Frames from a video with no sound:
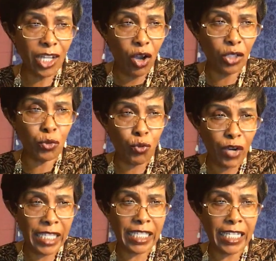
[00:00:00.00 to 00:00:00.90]
God to
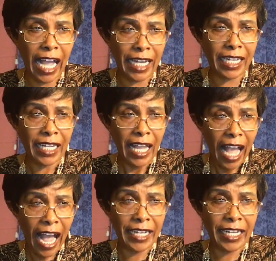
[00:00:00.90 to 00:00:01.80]
rest and
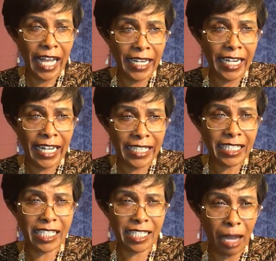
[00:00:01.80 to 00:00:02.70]
let
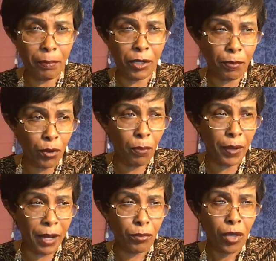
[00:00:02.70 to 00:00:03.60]
stubborn
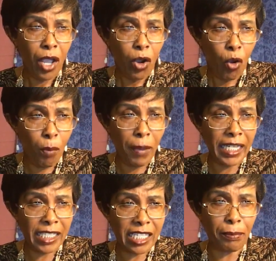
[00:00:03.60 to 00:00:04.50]
problem, command
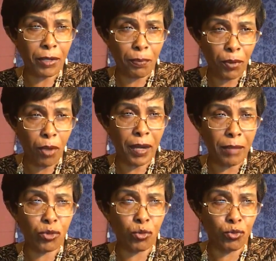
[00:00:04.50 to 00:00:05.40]
stubborn
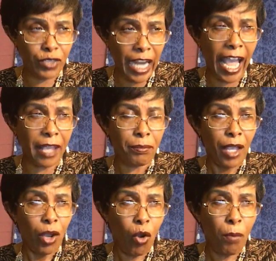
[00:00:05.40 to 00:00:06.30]
problem to die.
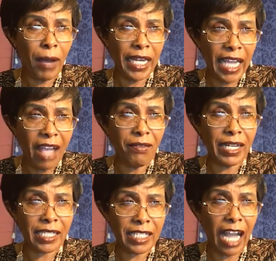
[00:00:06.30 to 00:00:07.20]
Command every
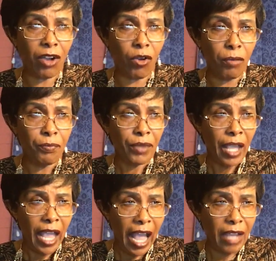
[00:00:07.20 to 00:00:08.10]
circle
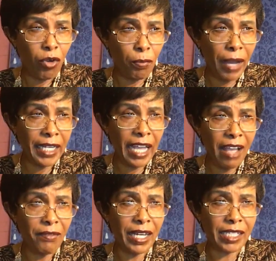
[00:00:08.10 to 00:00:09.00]

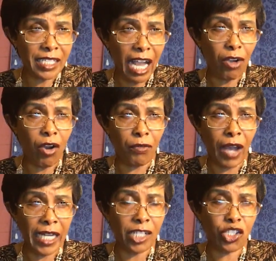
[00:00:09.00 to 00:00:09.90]
of
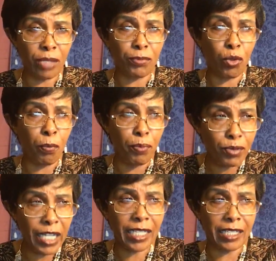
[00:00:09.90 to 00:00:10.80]
hardship to
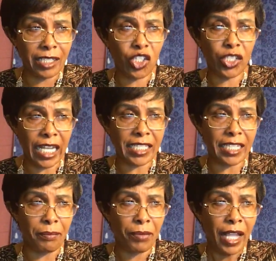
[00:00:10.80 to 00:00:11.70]
break in Jesus' name.